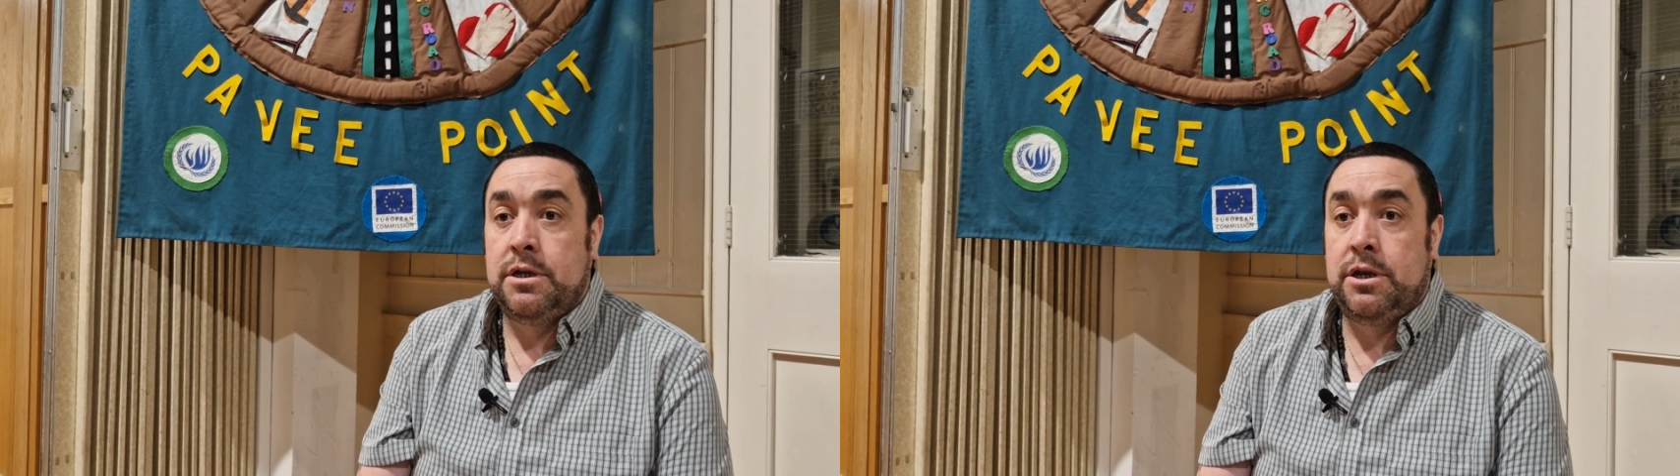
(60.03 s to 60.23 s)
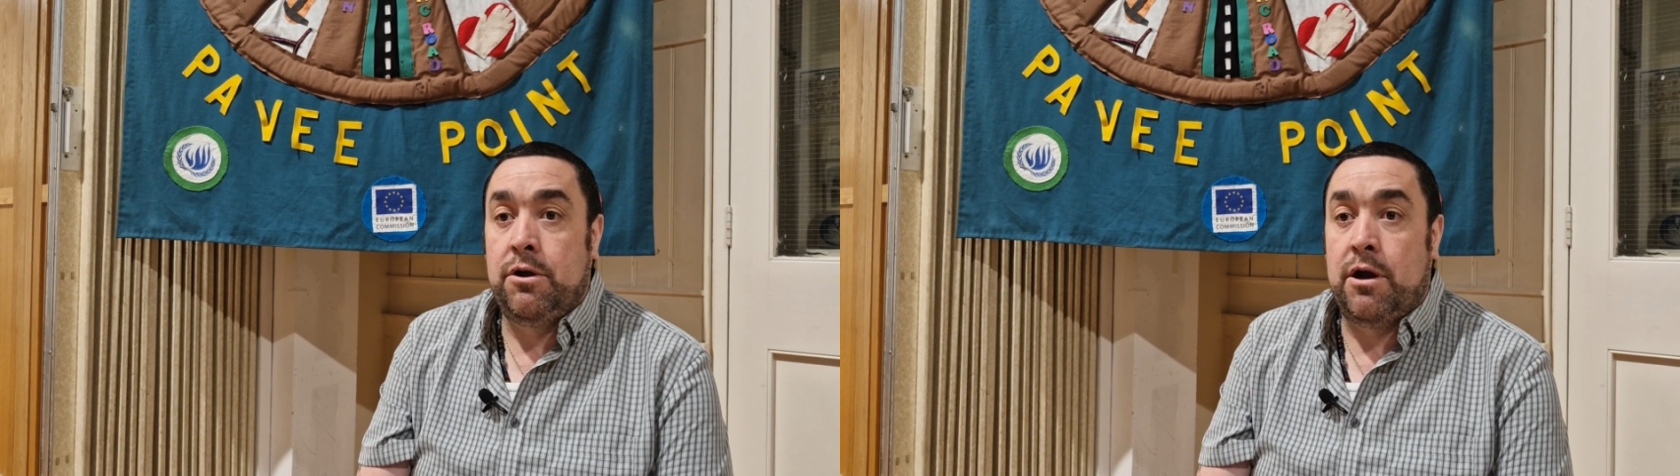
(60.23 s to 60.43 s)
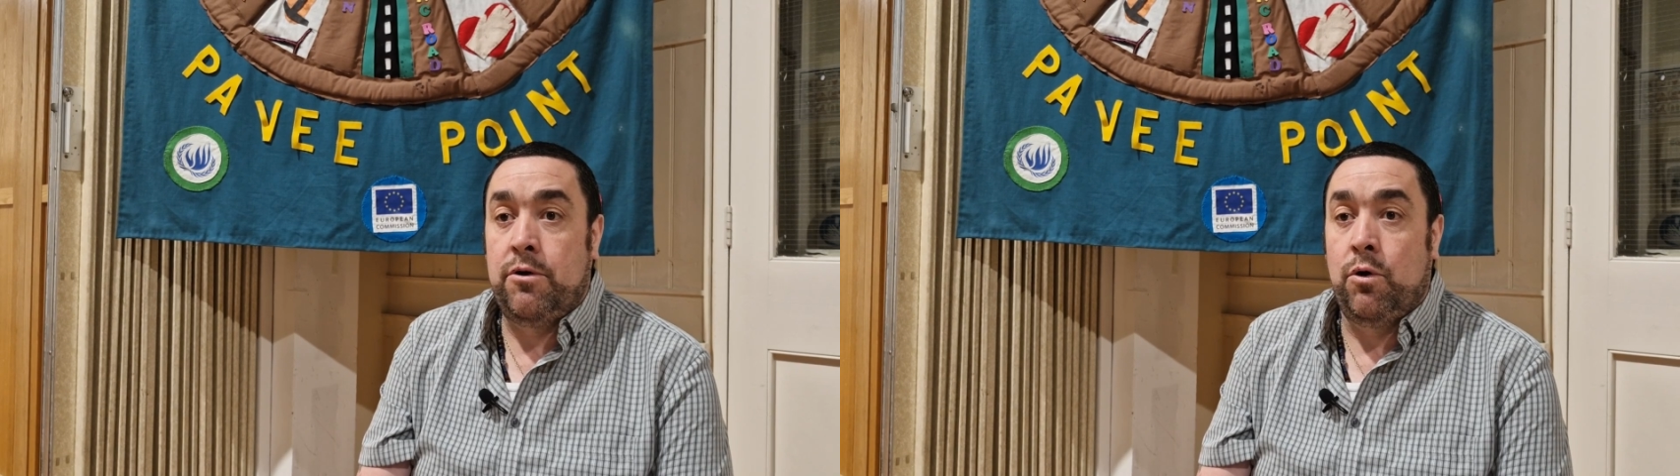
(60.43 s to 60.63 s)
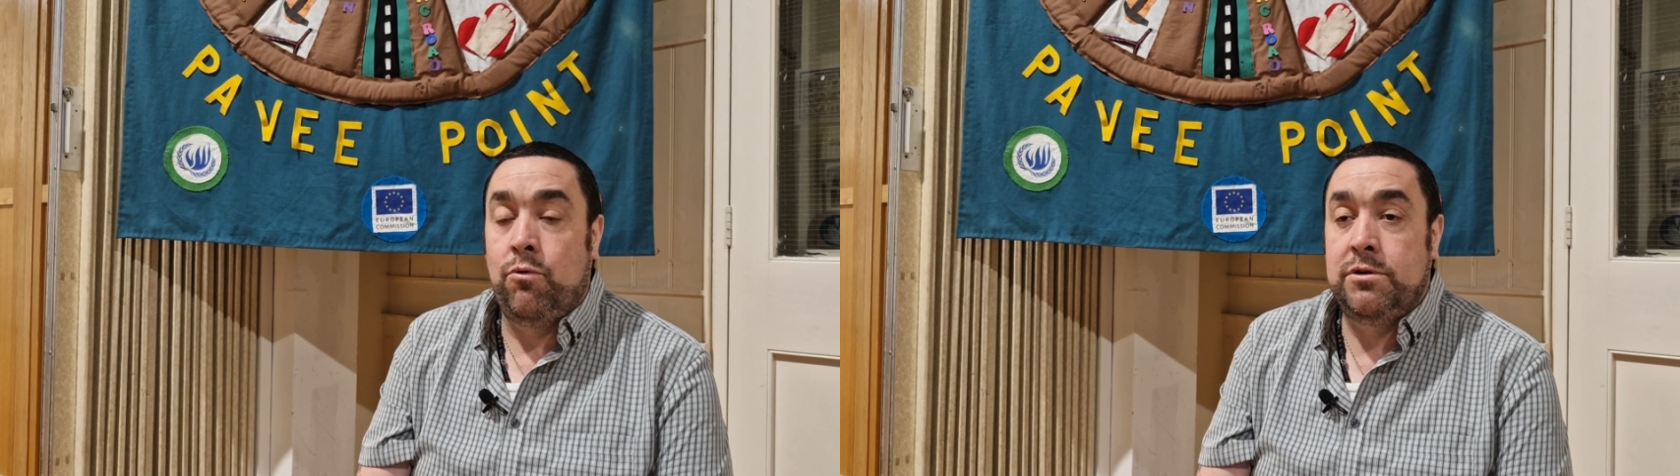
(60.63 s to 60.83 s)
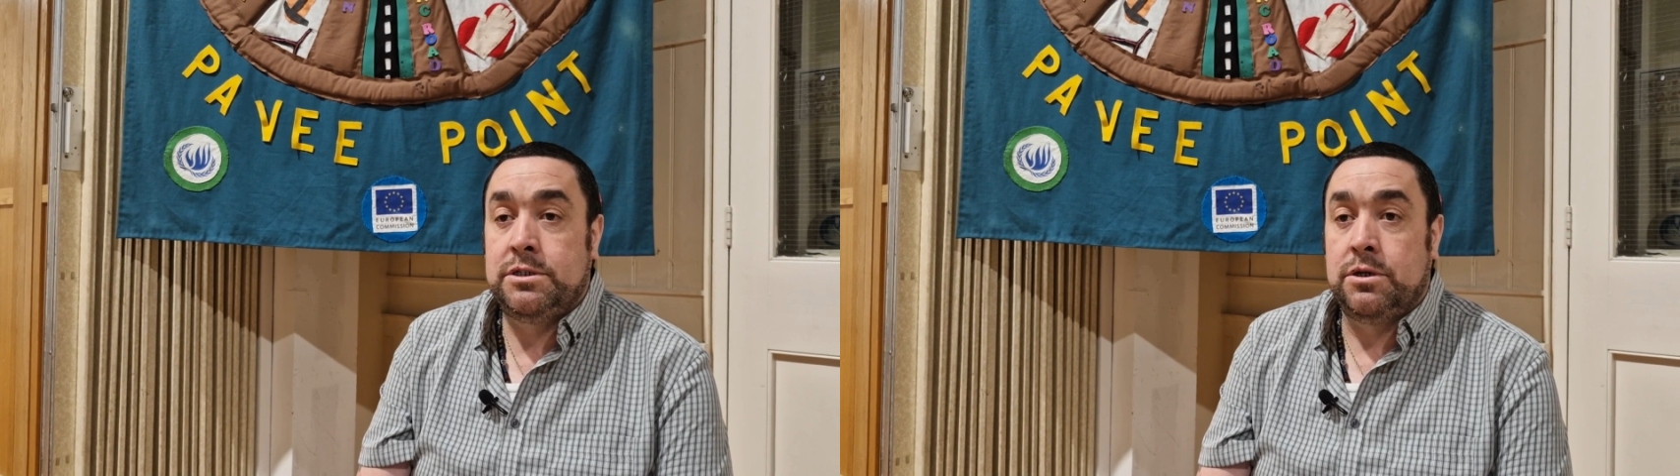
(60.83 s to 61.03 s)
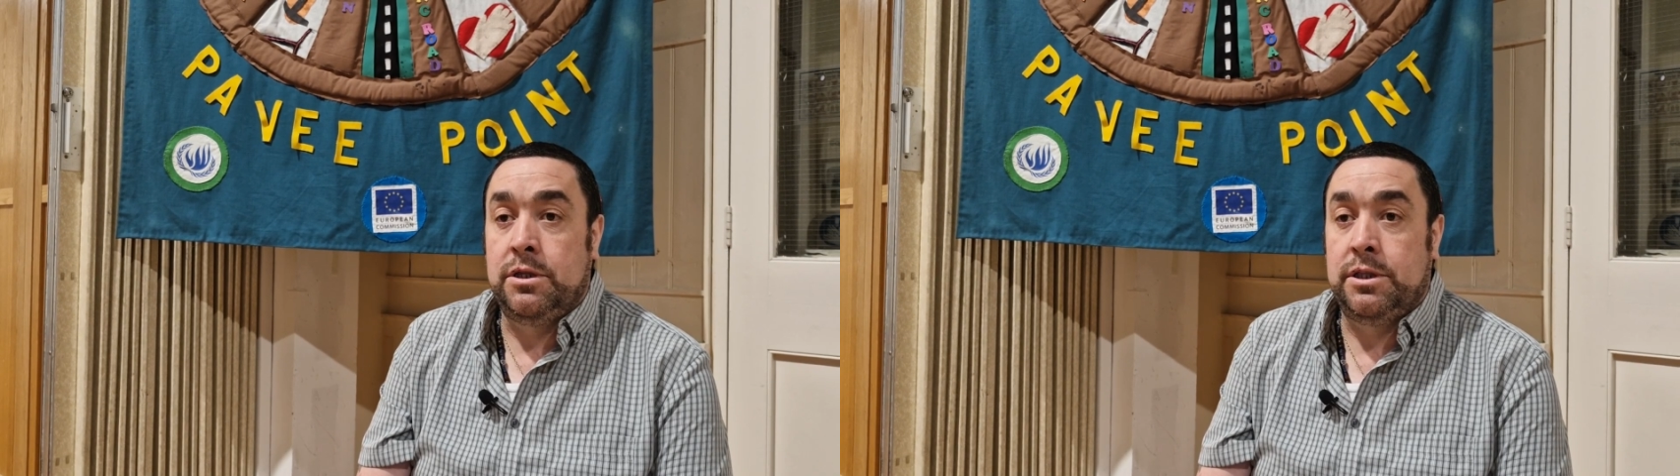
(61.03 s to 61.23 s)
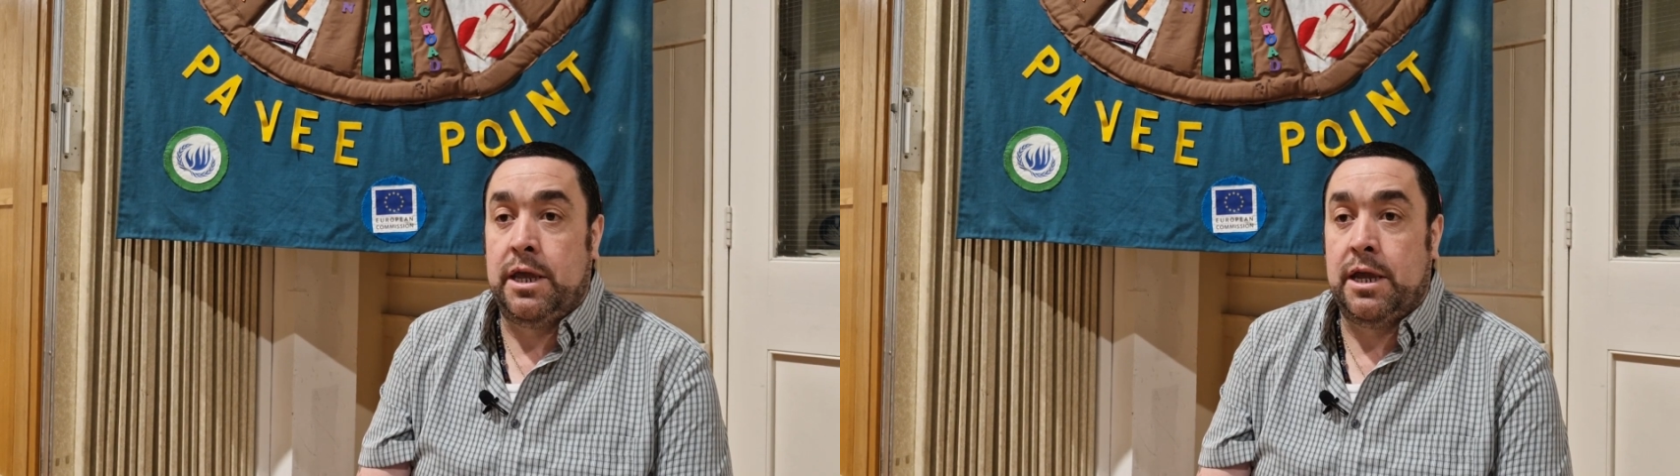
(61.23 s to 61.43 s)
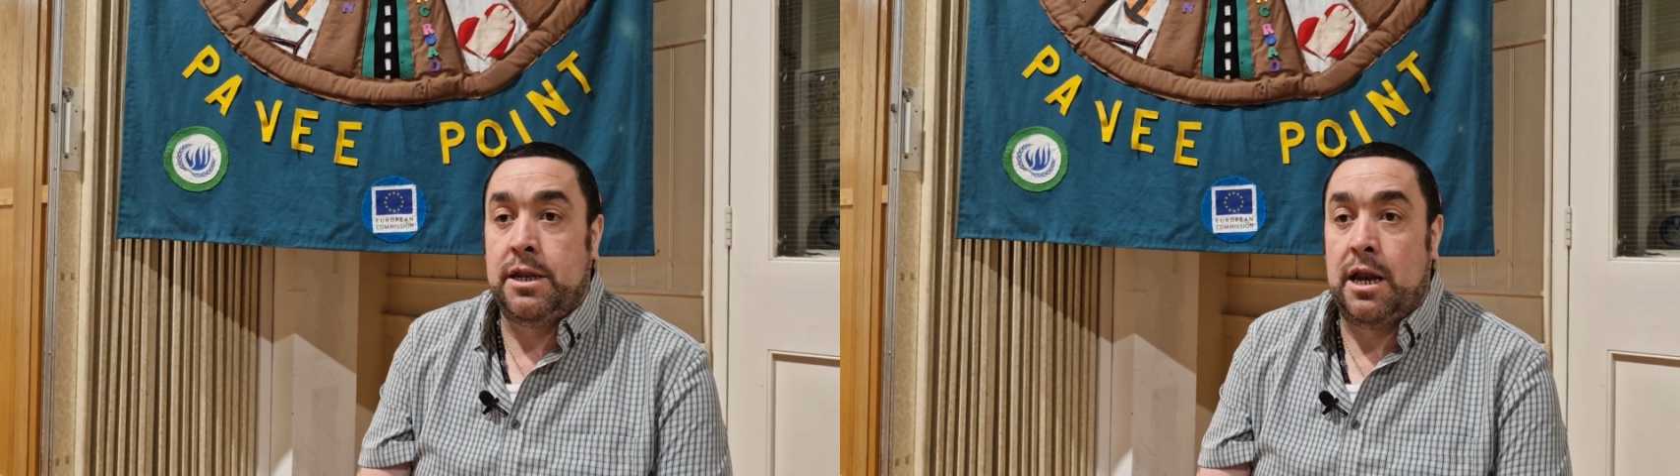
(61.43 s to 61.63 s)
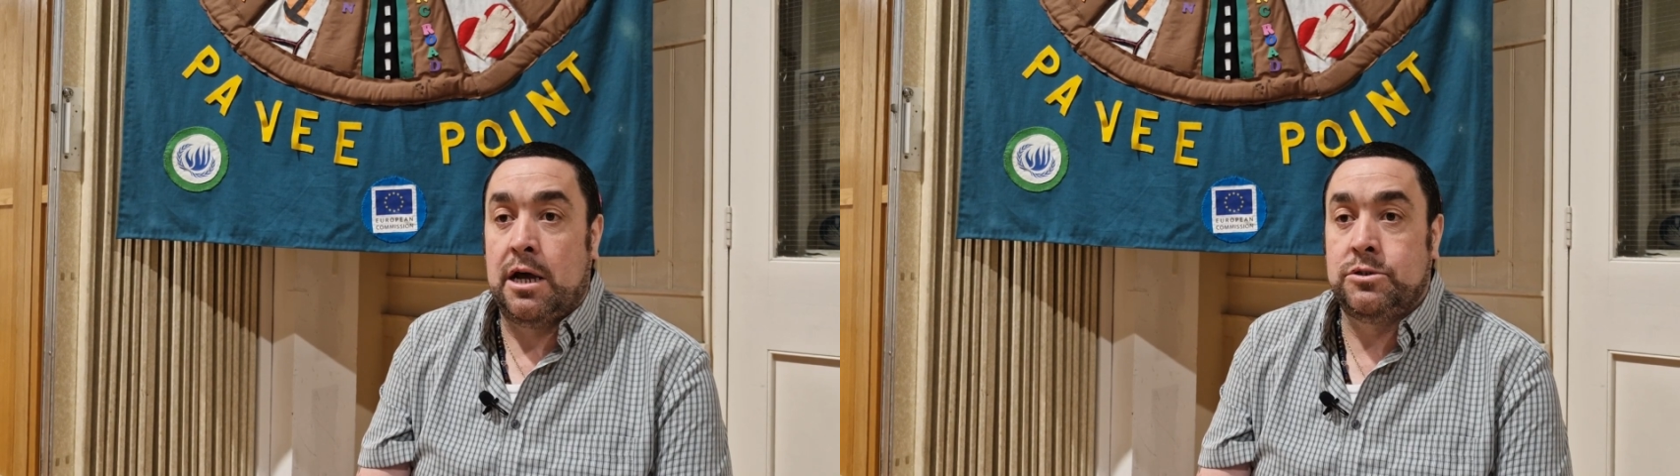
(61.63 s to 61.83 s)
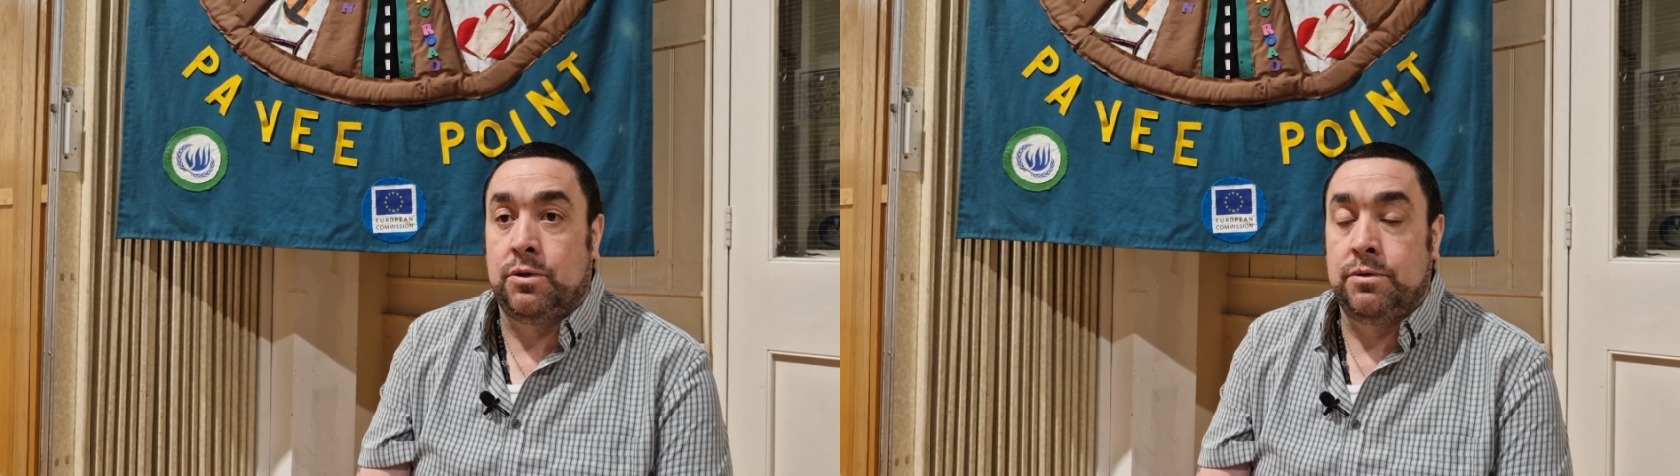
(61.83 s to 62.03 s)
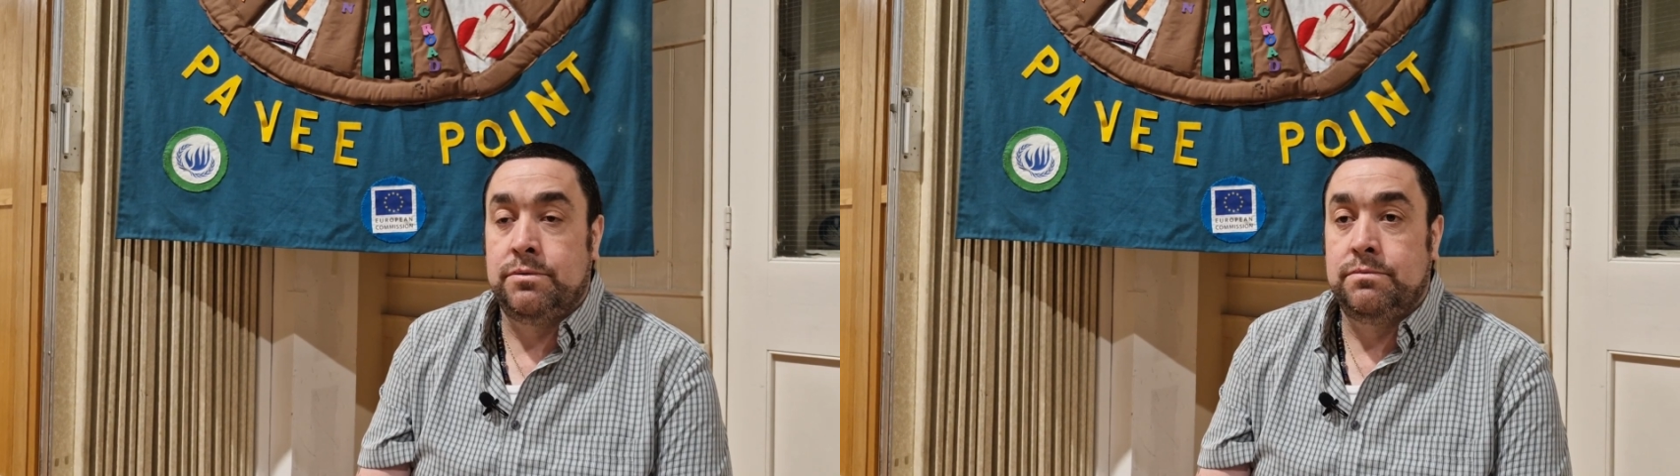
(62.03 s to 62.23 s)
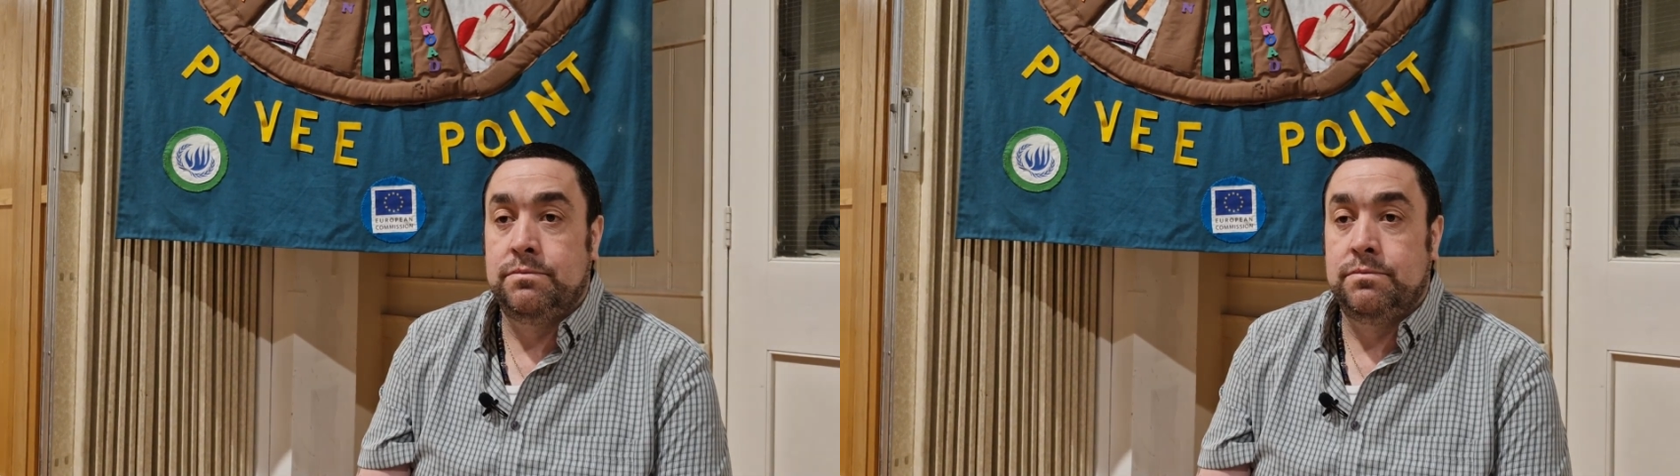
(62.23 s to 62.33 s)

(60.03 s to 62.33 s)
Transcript: There are no risk in taking Naloxone.